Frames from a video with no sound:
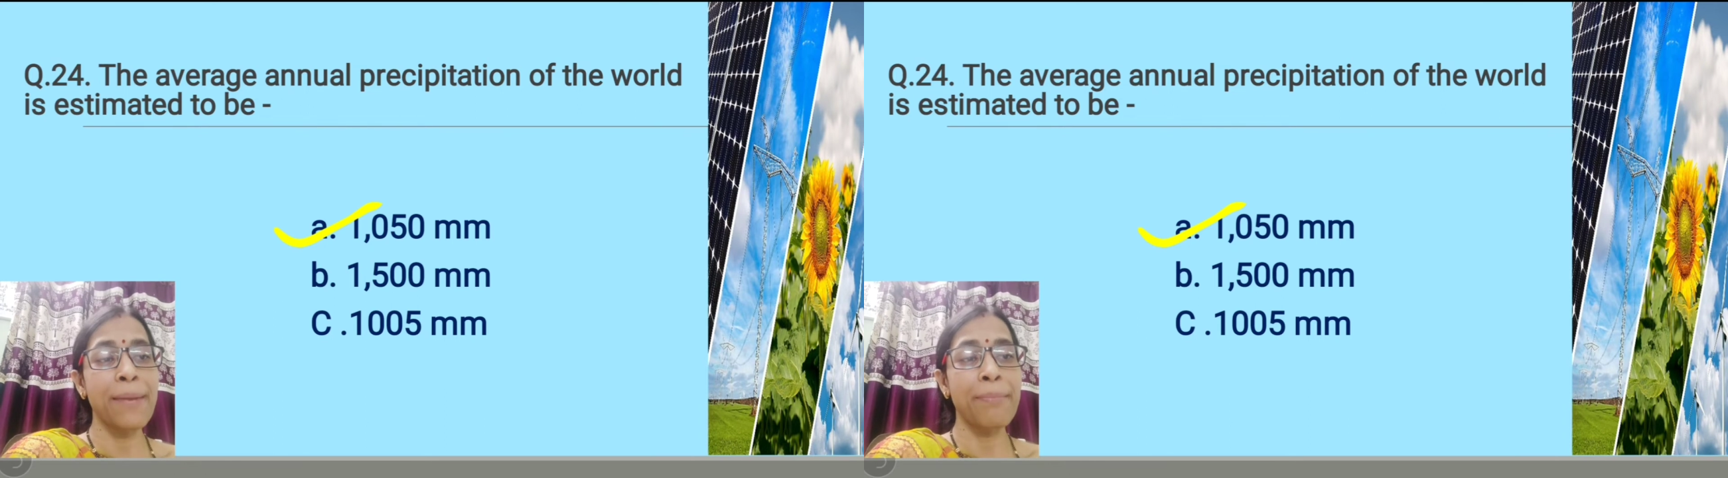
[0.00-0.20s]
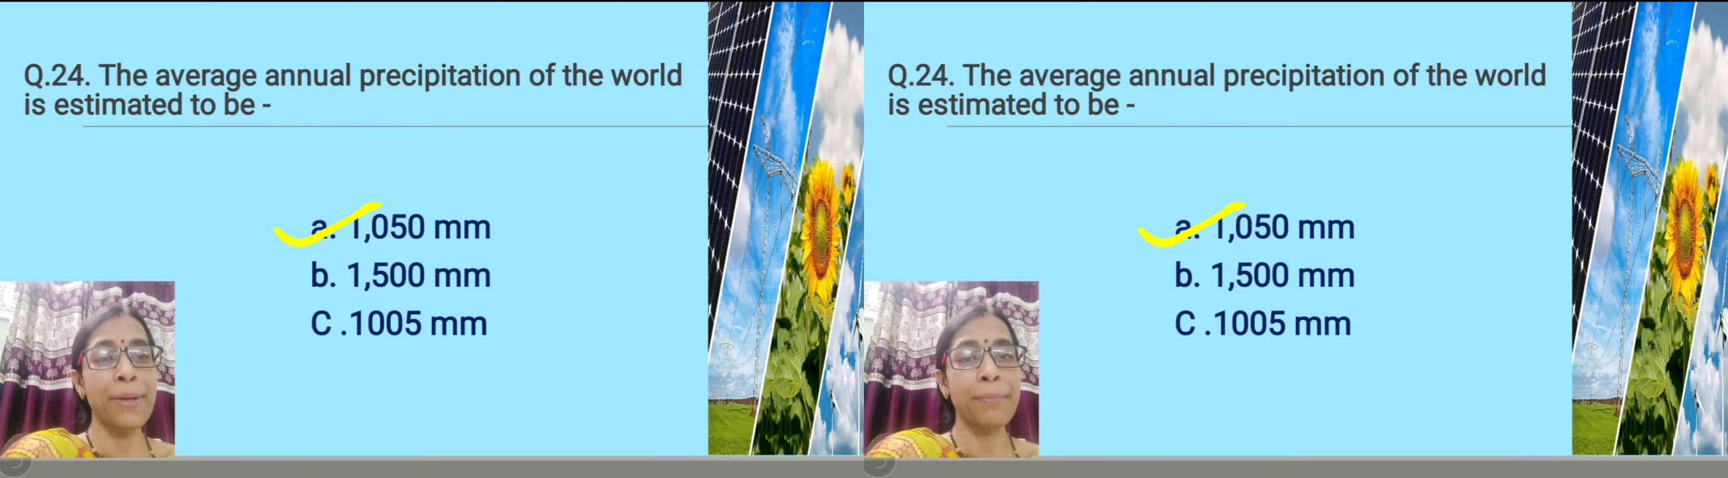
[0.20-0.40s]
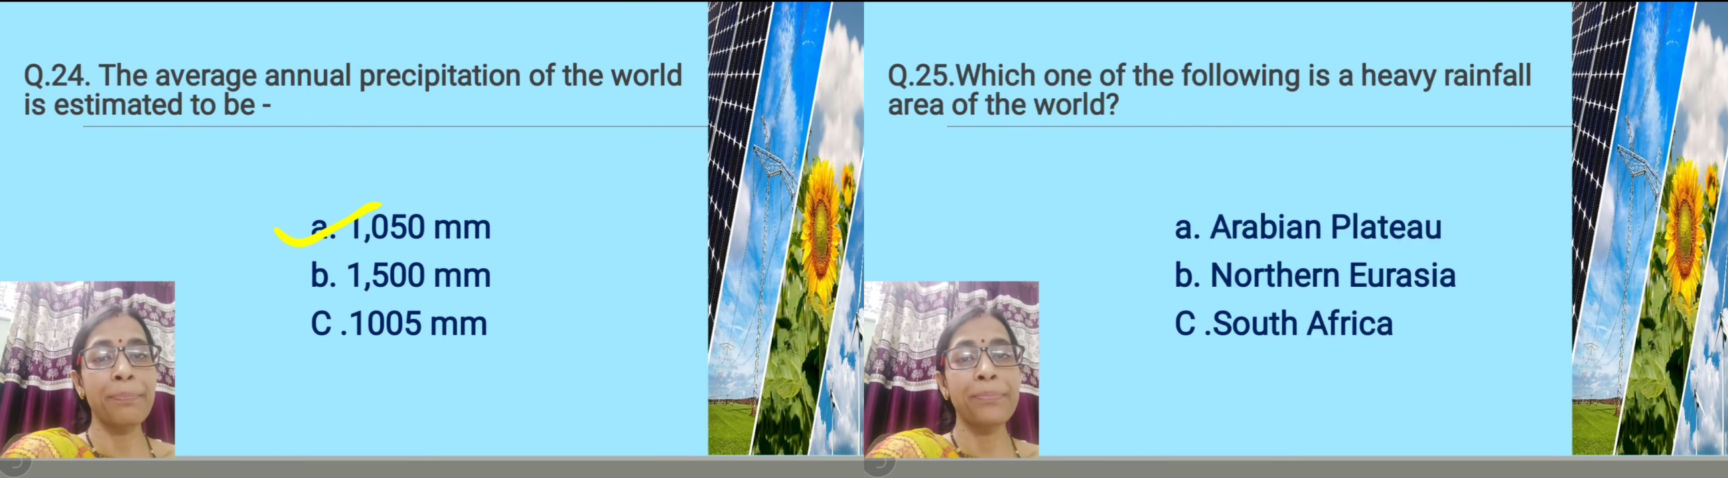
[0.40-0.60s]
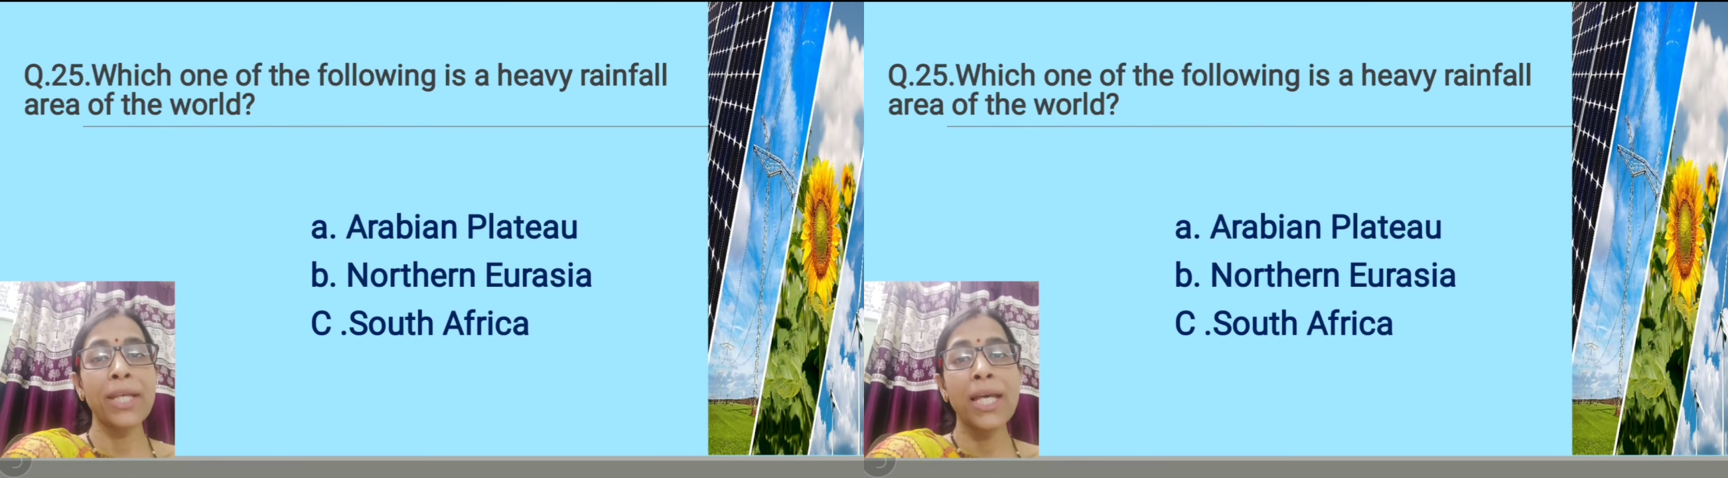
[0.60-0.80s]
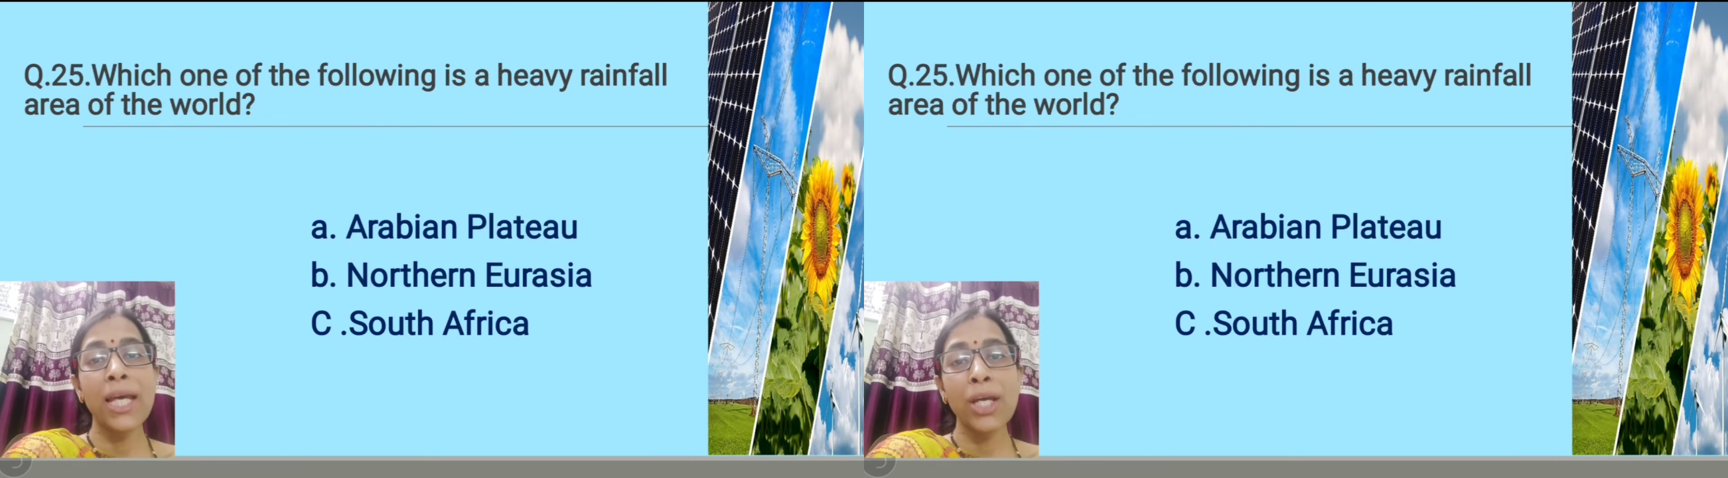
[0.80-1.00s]

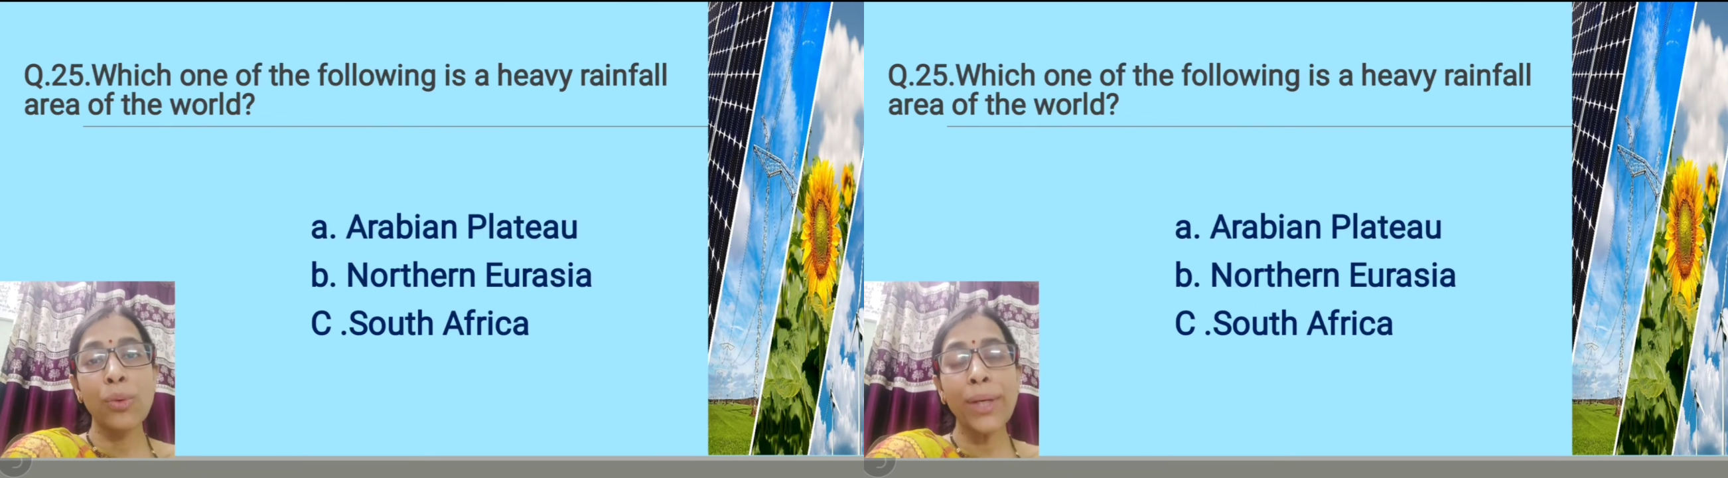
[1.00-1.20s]
mm.